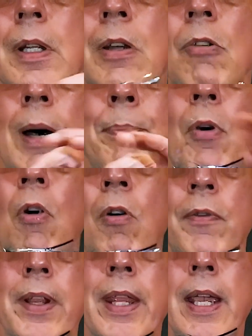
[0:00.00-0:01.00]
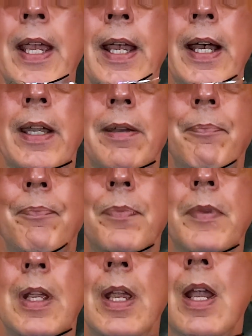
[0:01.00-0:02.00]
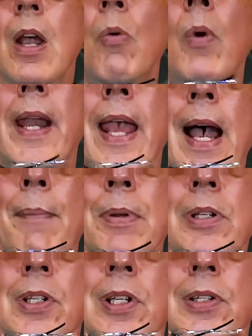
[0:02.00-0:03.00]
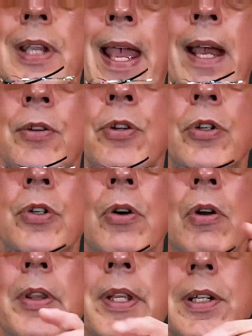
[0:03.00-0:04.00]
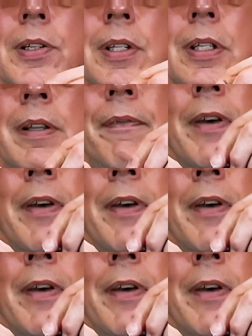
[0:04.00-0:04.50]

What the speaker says: go up over the head. What happens is as you troll this, the